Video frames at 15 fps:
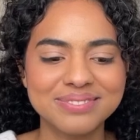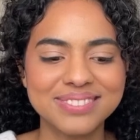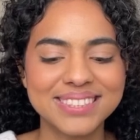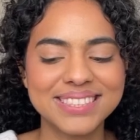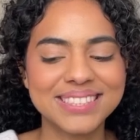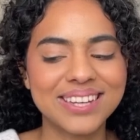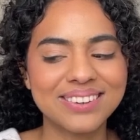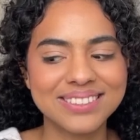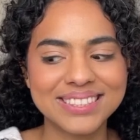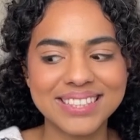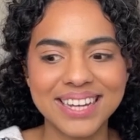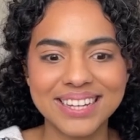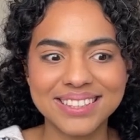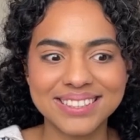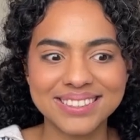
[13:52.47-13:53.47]
so I was
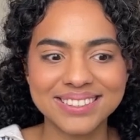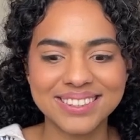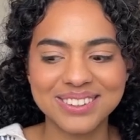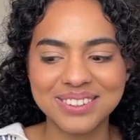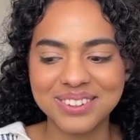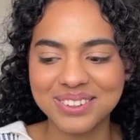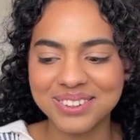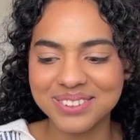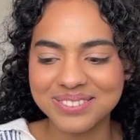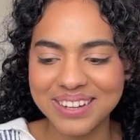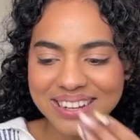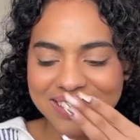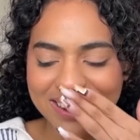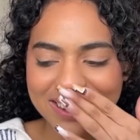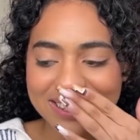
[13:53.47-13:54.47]
like, oh my
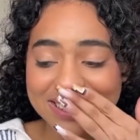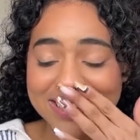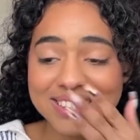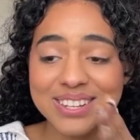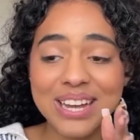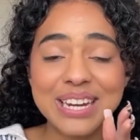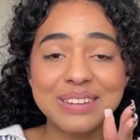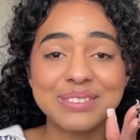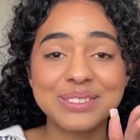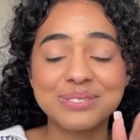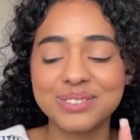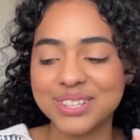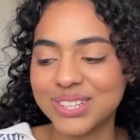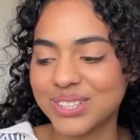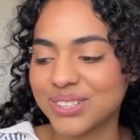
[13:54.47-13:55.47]
god this is not even
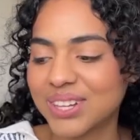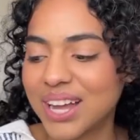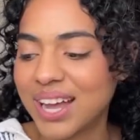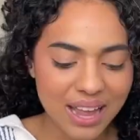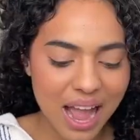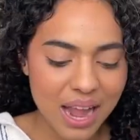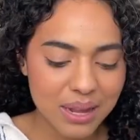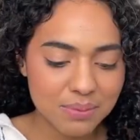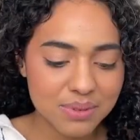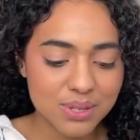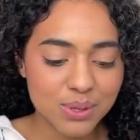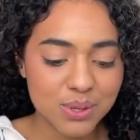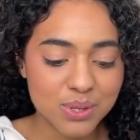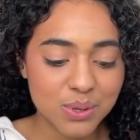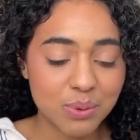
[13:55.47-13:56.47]
real i am
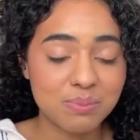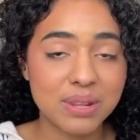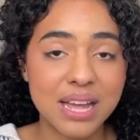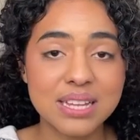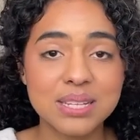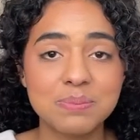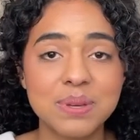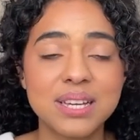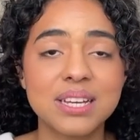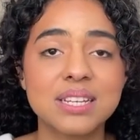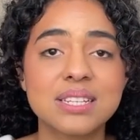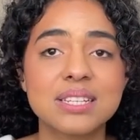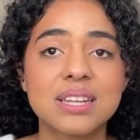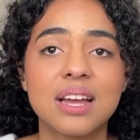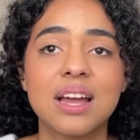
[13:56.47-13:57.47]
so so blessed because